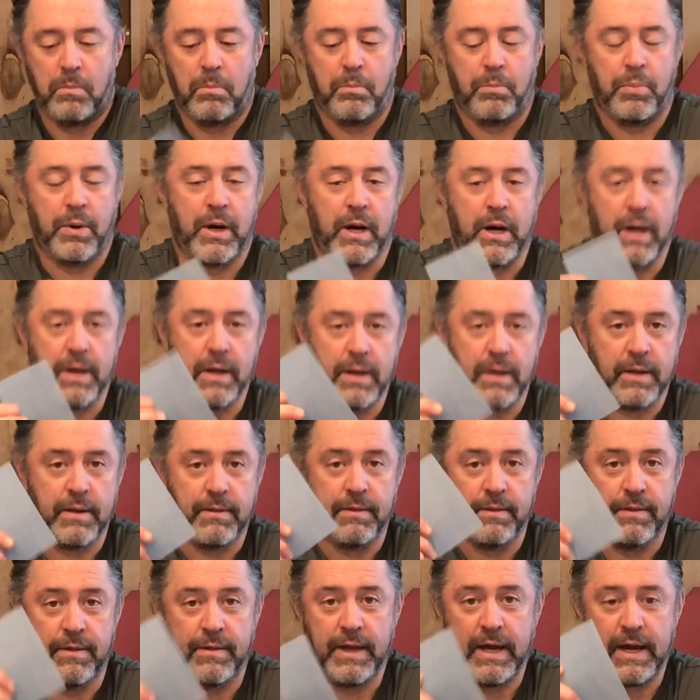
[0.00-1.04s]
but
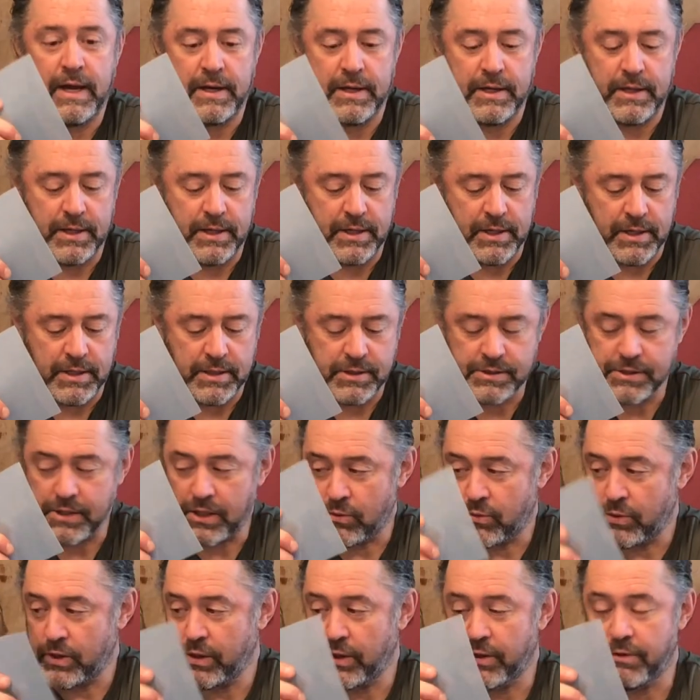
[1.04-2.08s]
that is a
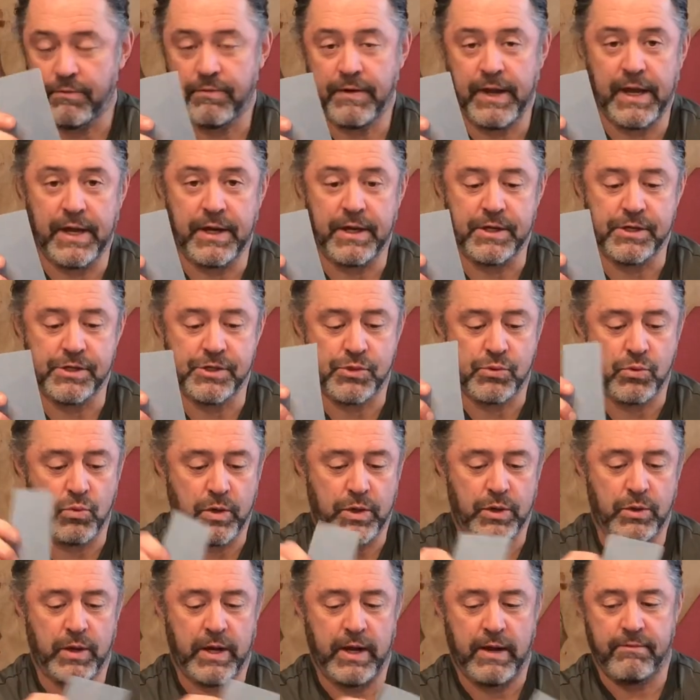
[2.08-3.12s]
real advantage
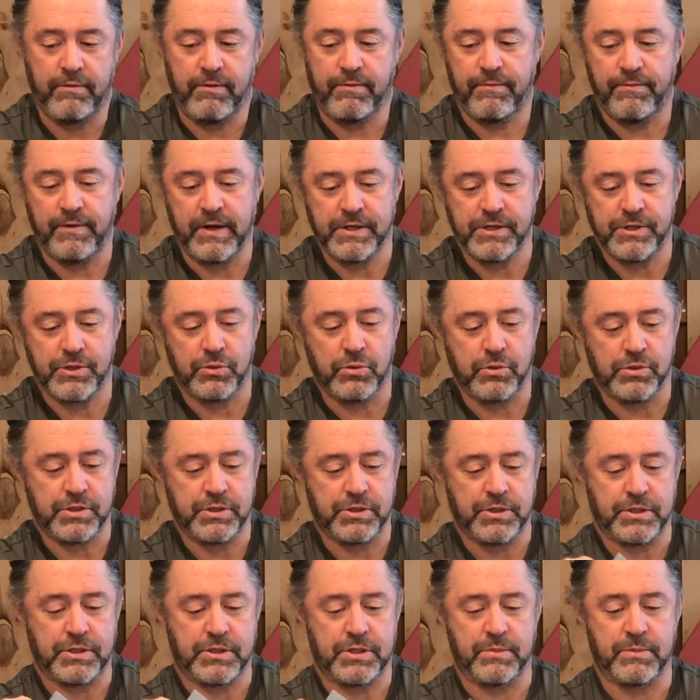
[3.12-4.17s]
when you have the Festool
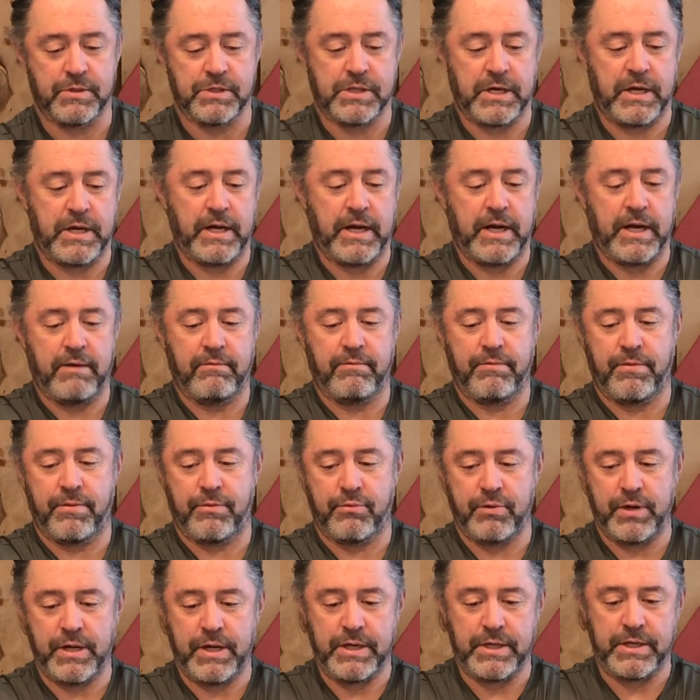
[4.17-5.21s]
system. Is I have
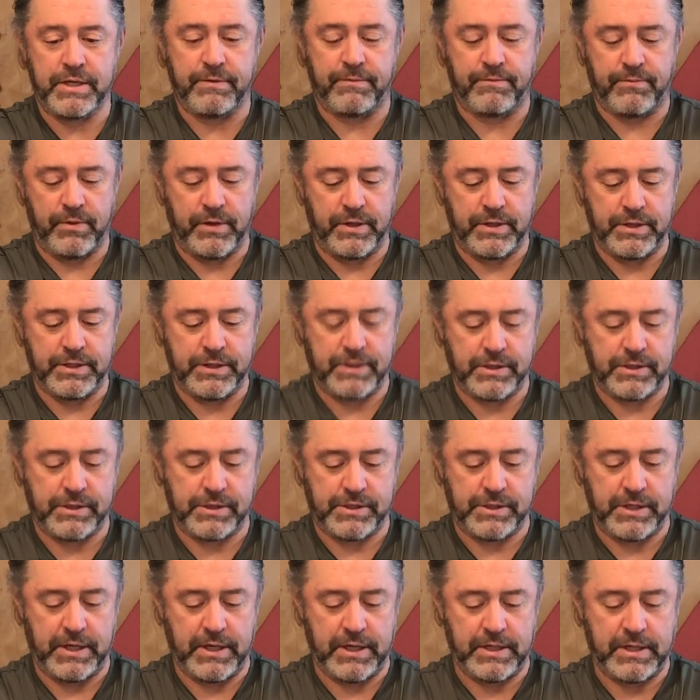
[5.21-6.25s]
3 different
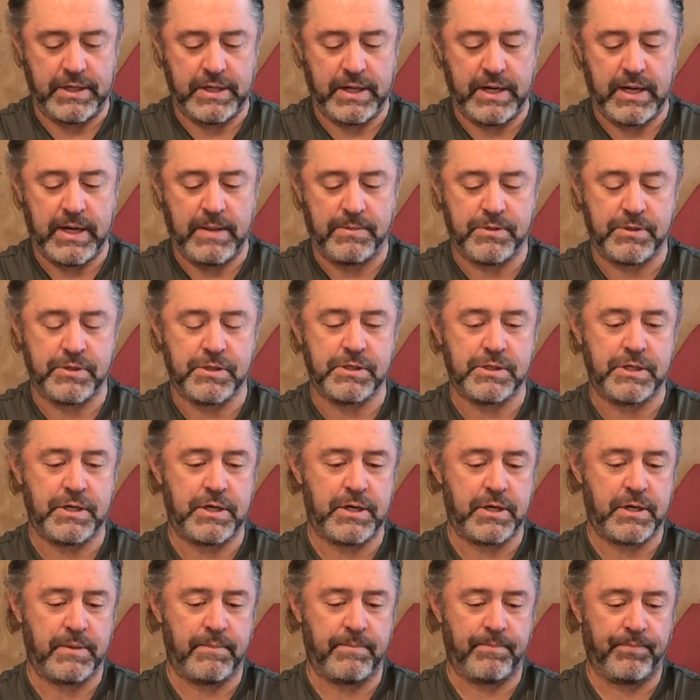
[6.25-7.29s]
sanding options
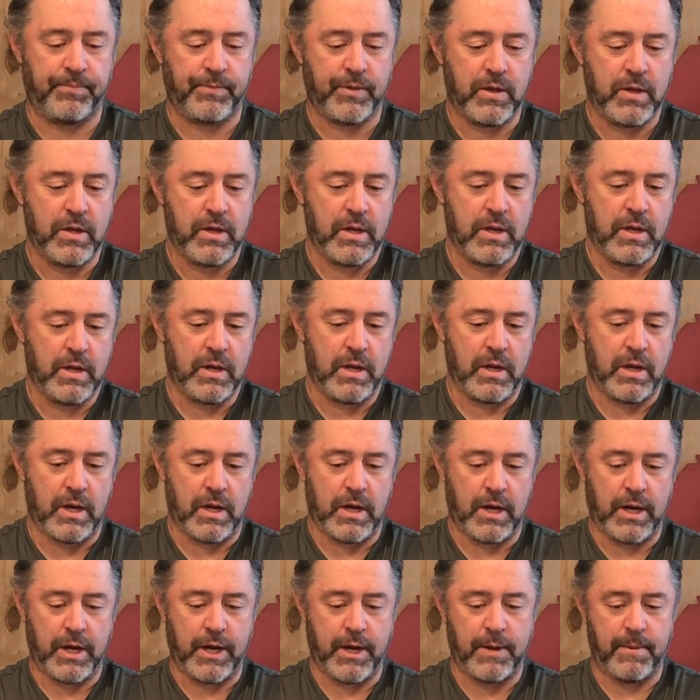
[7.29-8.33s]
here,
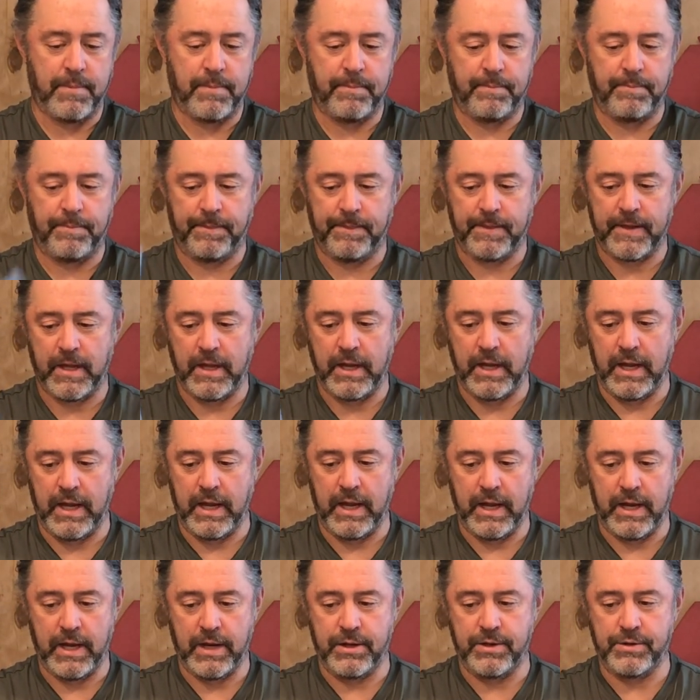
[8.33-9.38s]

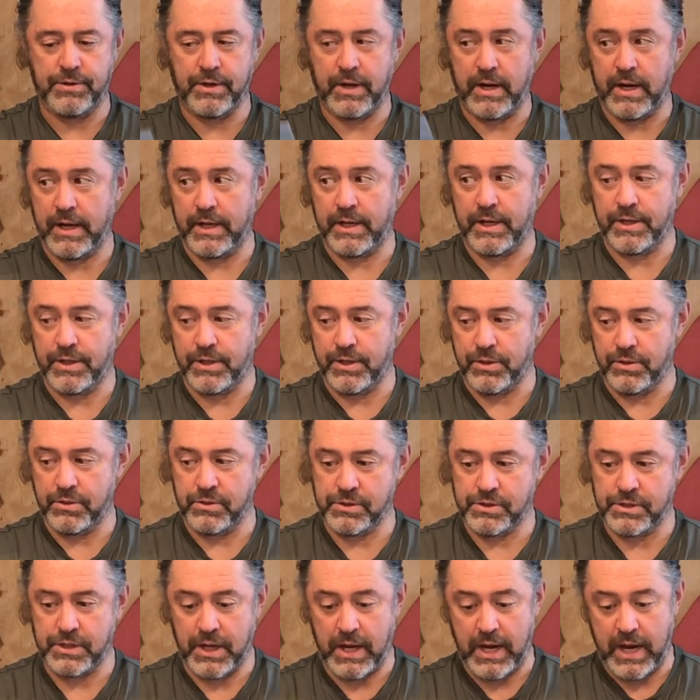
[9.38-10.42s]
and I can
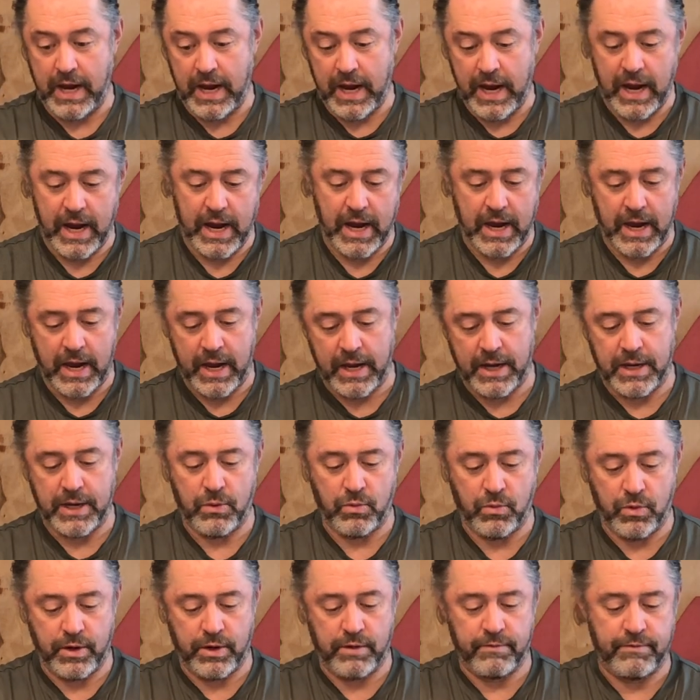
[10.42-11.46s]
use any
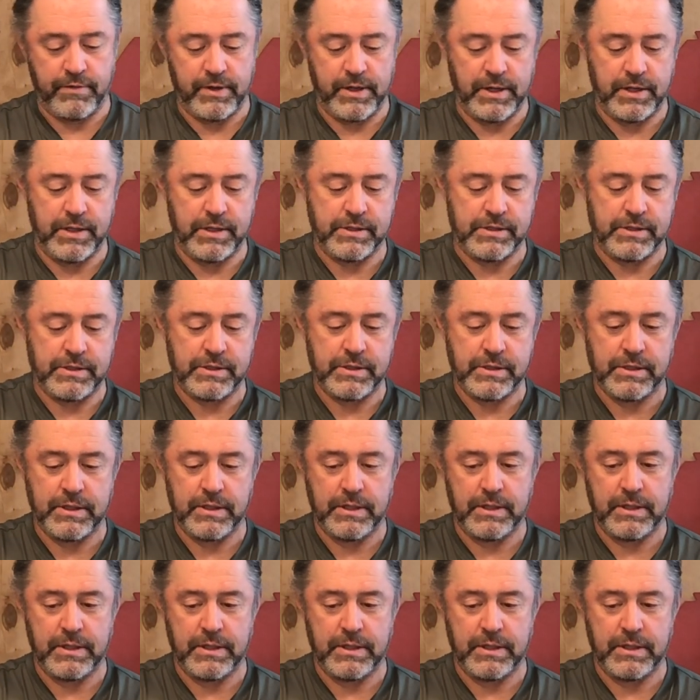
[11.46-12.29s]
one of these